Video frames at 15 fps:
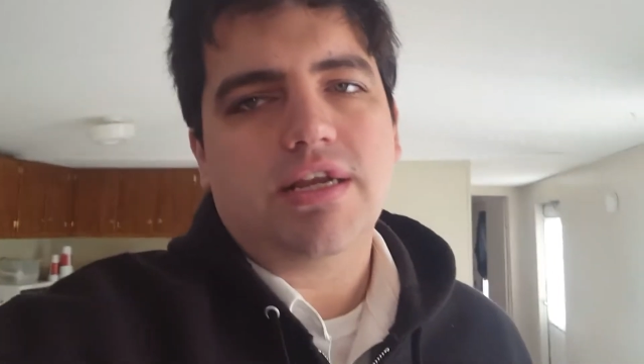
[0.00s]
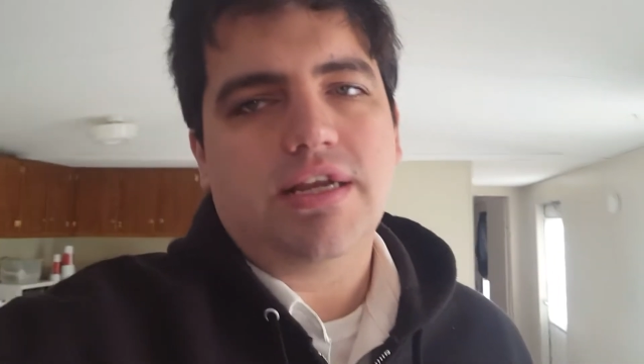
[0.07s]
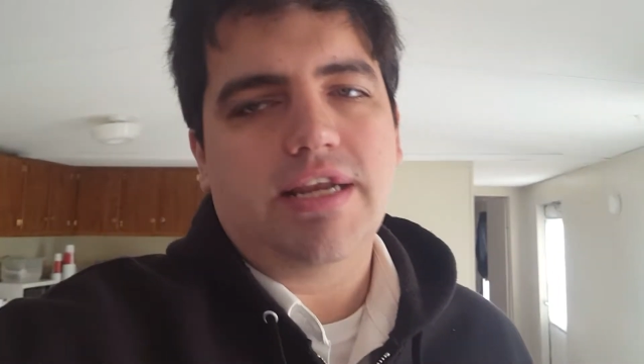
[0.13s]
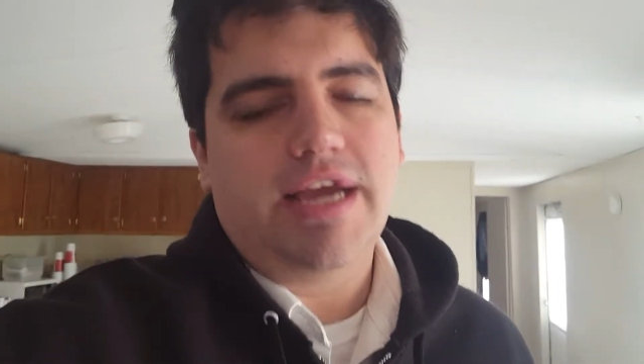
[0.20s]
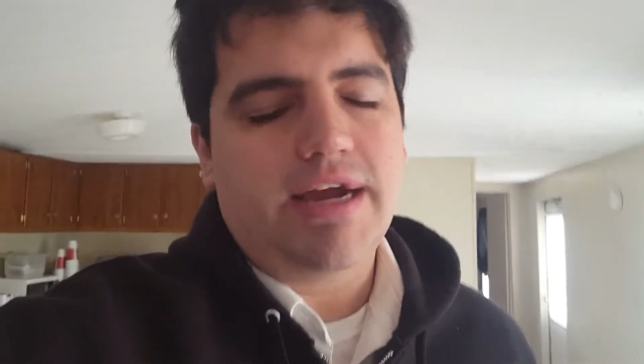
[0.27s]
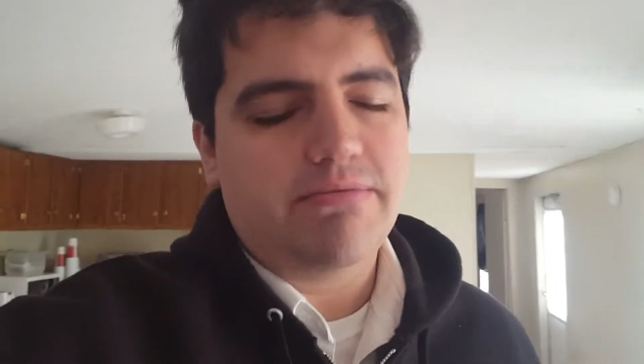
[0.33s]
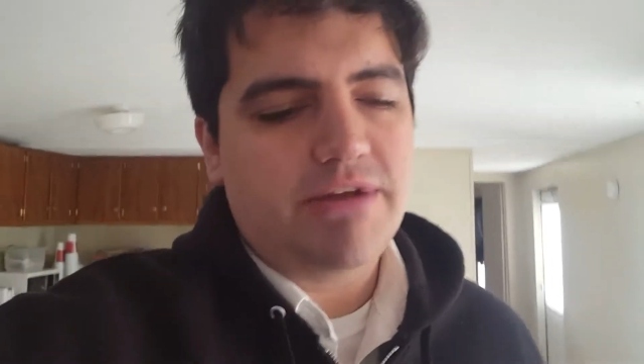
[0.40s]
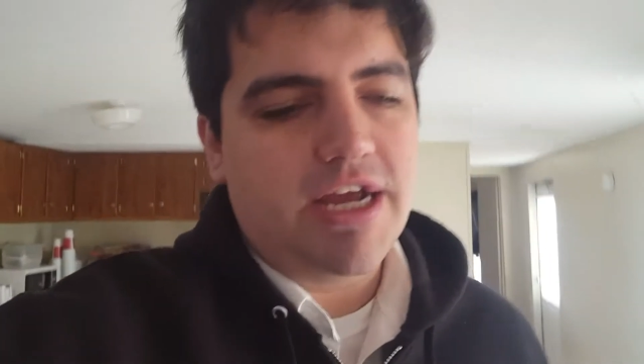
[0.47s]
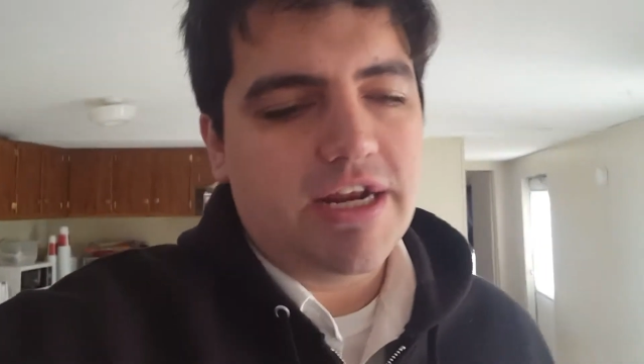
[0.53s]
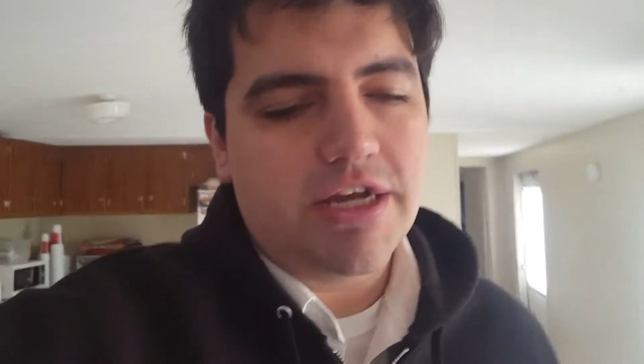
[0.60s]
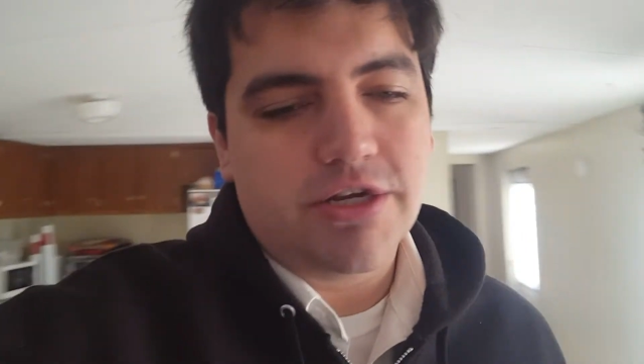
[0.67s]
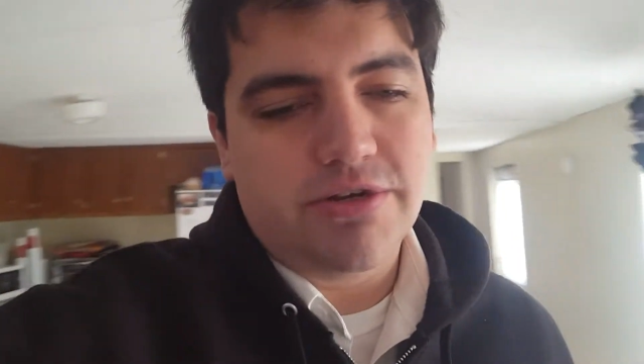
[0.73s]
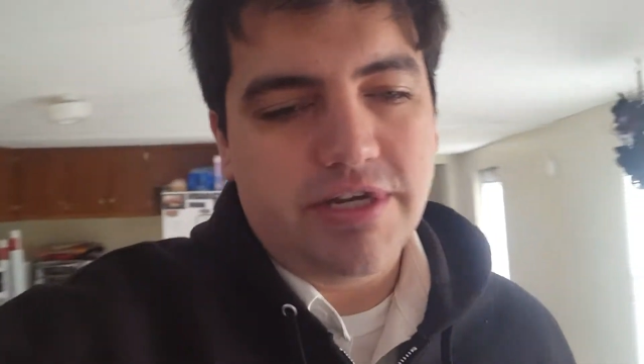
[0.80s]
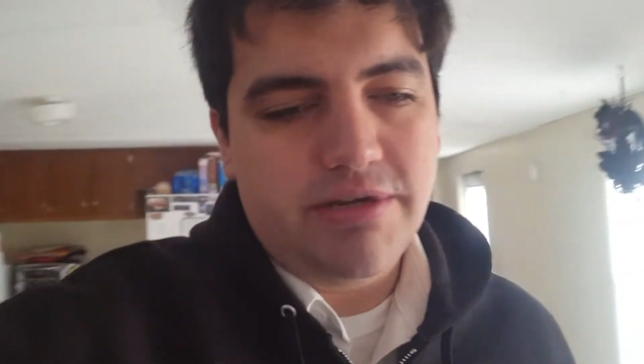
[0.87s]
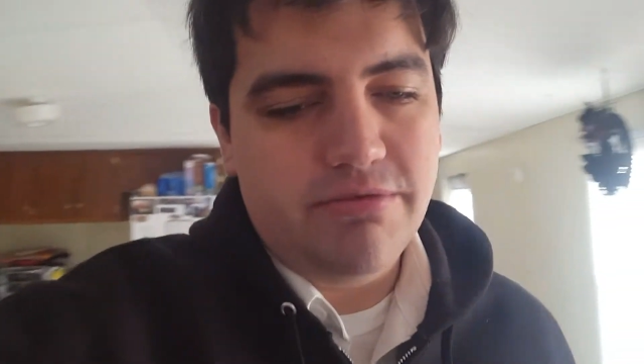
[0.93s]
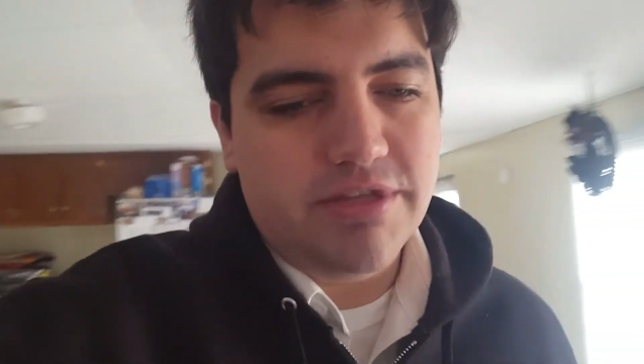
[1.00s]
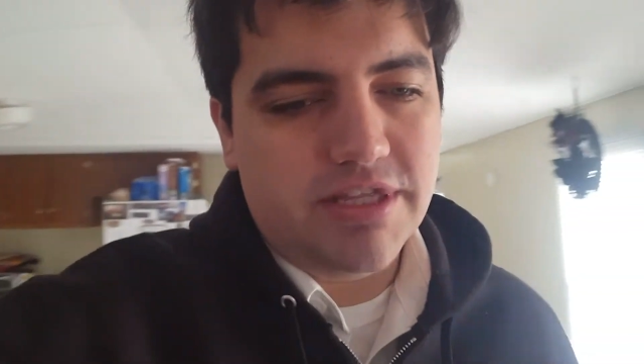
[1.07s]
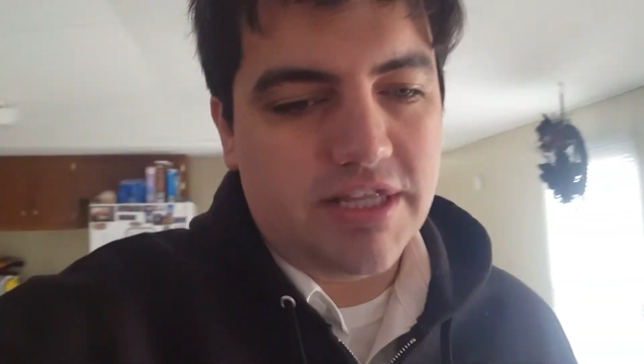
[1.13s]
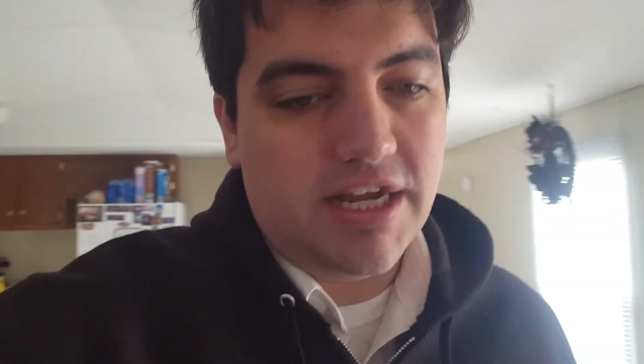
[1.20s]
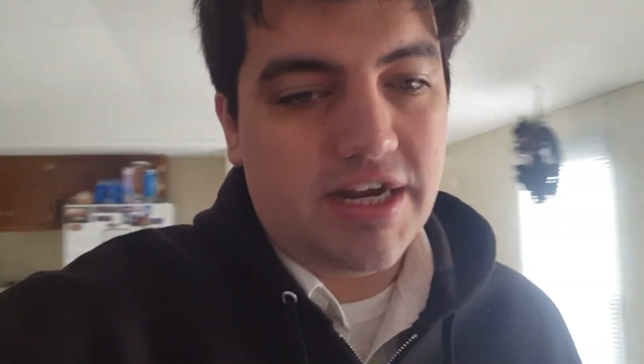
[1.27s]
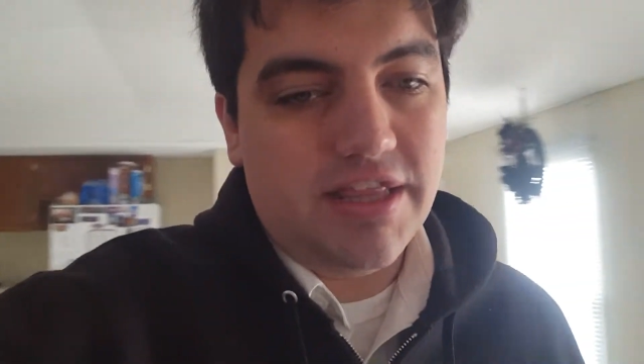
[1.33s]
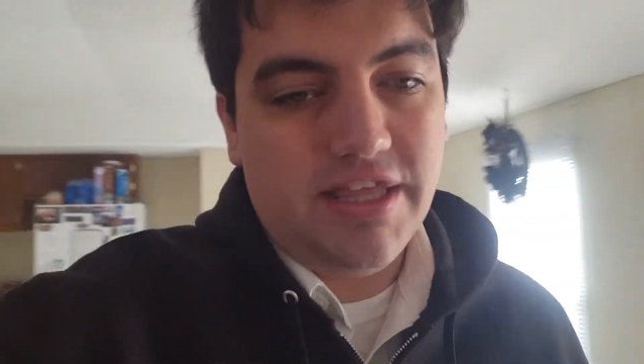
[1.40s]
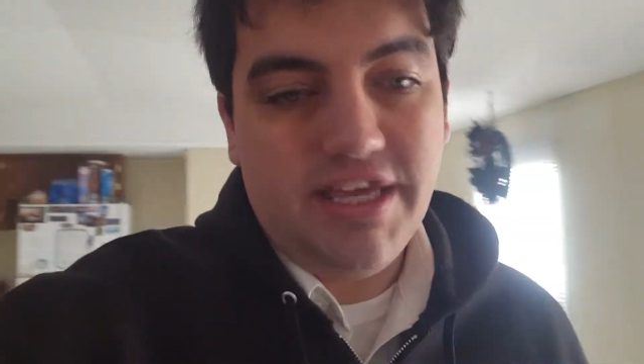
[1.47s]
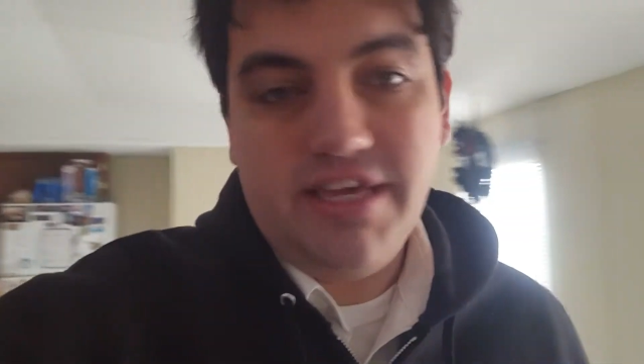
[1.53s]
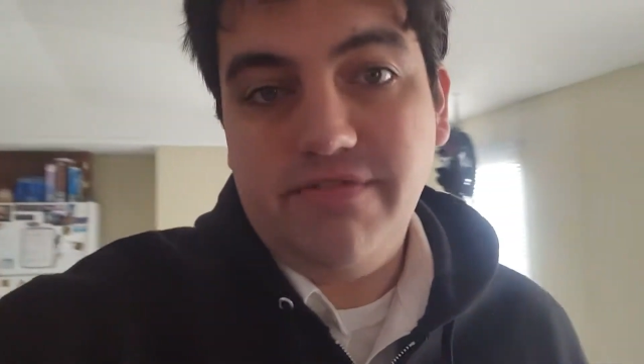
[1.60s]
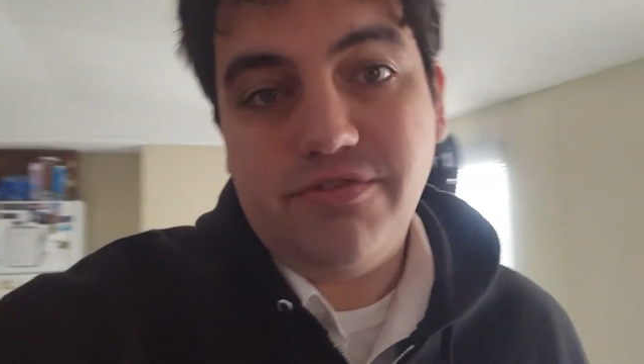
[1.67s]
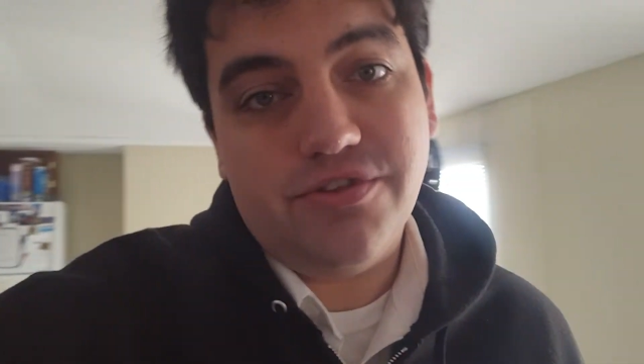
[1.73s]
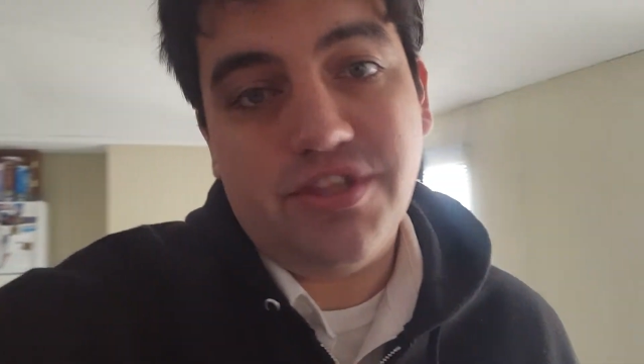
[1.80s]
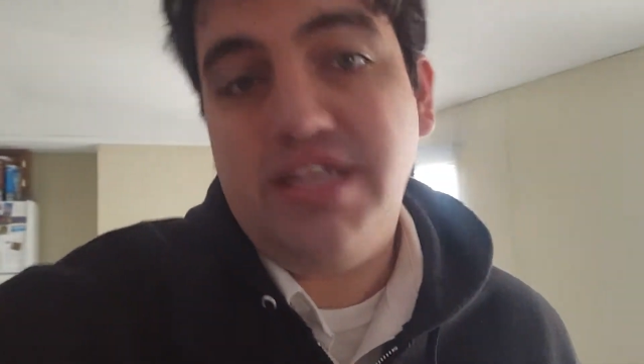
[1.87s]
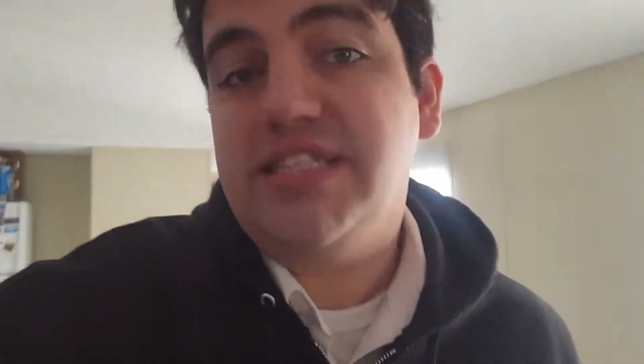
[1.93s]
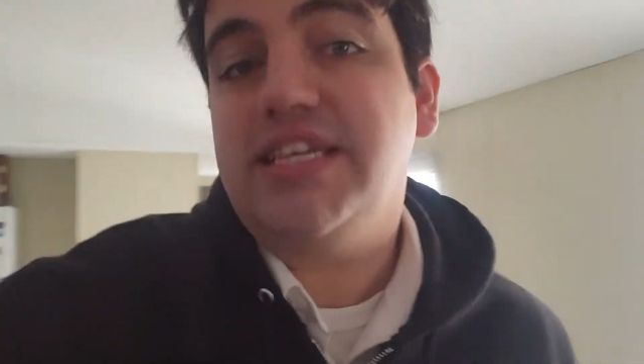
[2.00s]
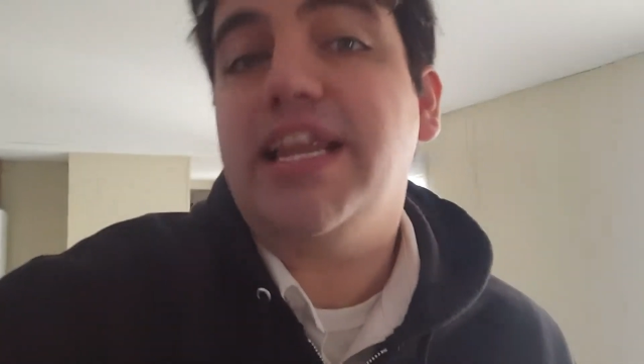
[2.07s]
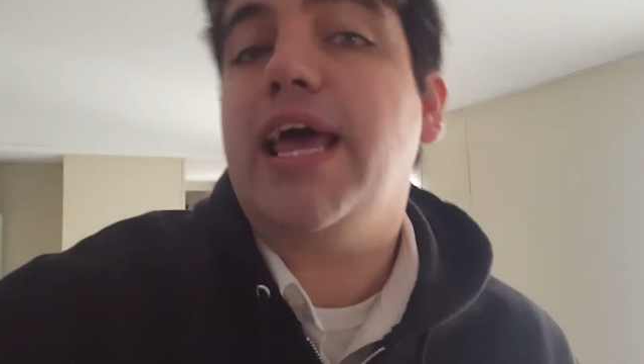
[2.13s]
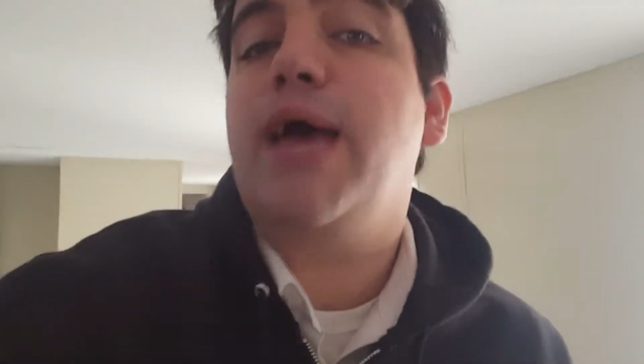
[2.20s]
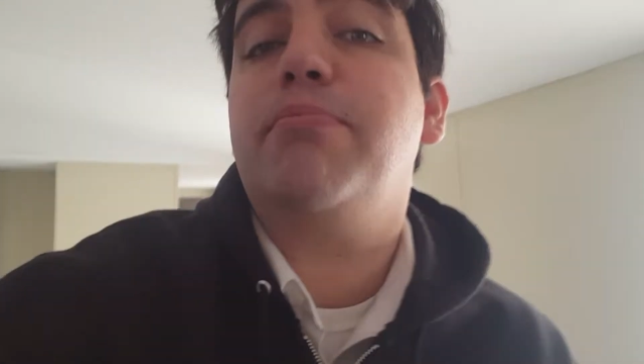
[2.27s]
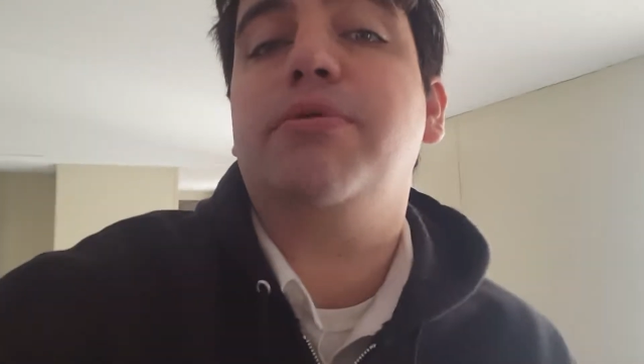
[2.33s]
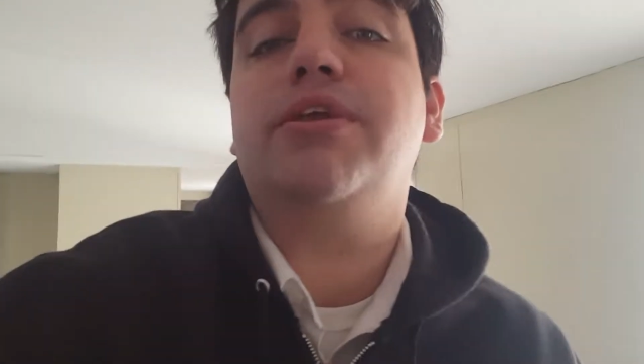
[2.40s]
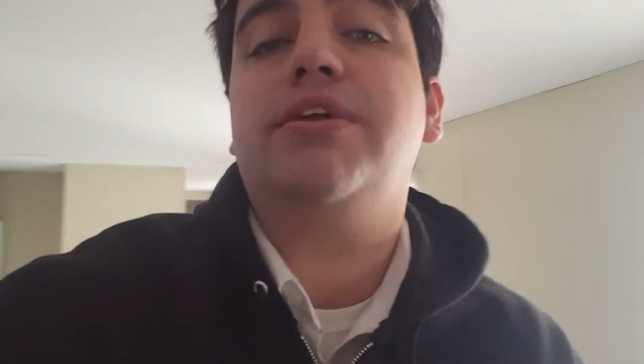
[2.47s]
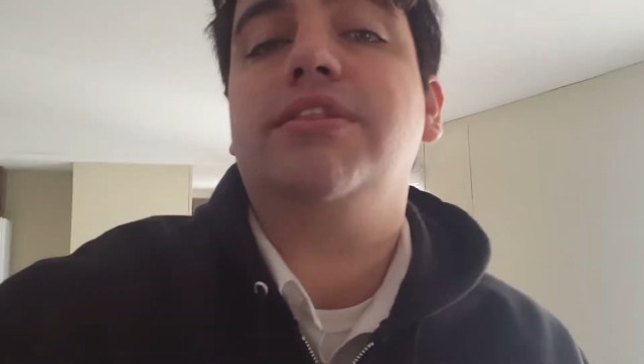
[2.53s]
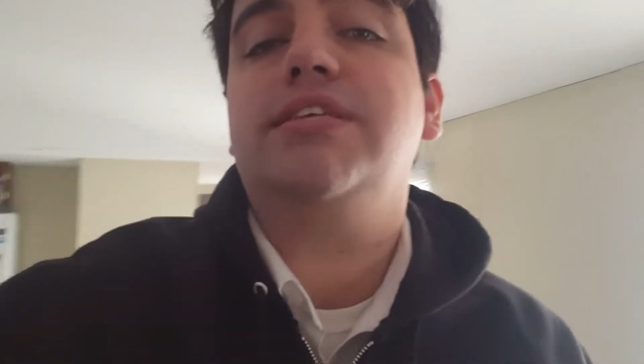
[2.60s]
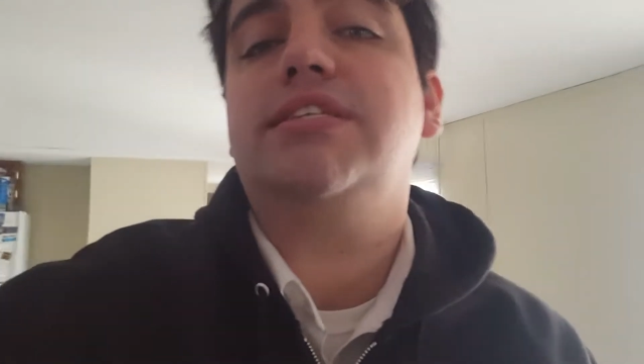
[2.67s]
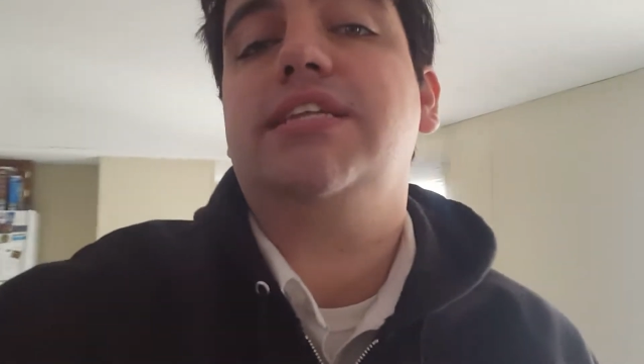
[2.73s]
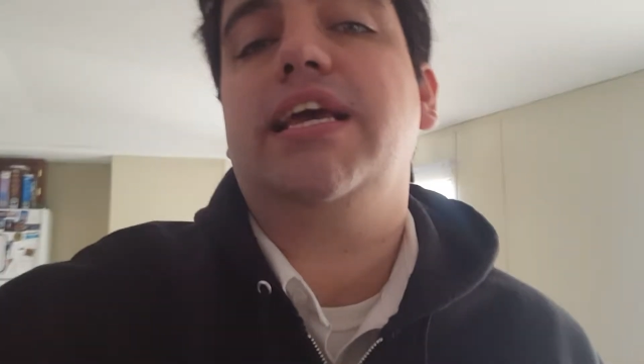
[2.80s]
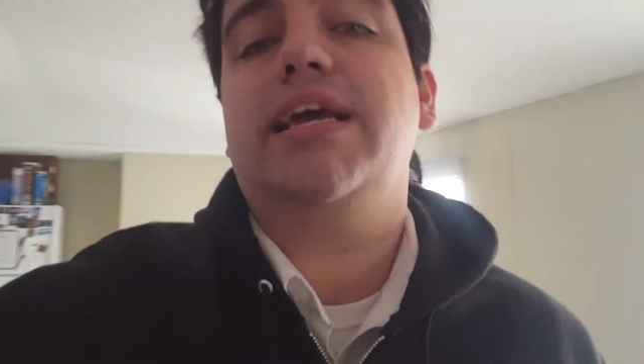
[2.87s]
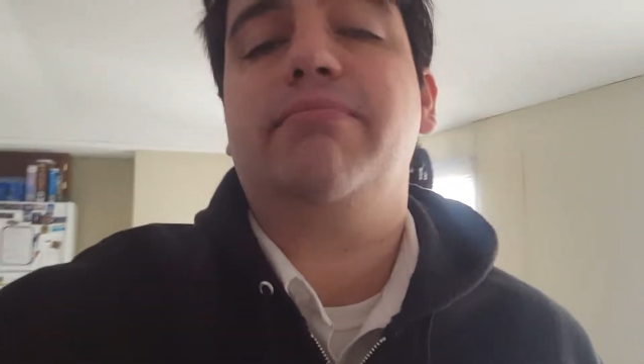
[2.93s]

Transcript: Now, I'm not agreeing with a lot of the evil things that happen on this day.